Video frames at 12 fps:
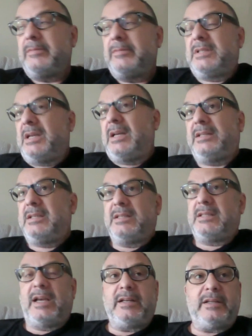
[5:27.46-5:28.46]
it's
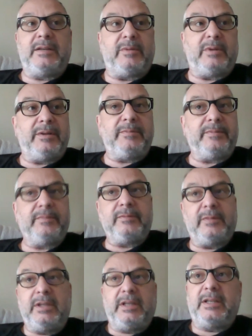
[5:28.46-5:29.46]
insanity, right?
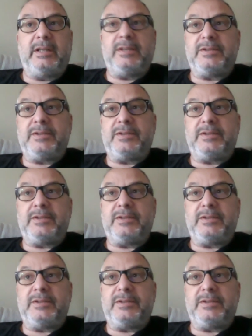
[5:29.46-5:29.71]
Really is.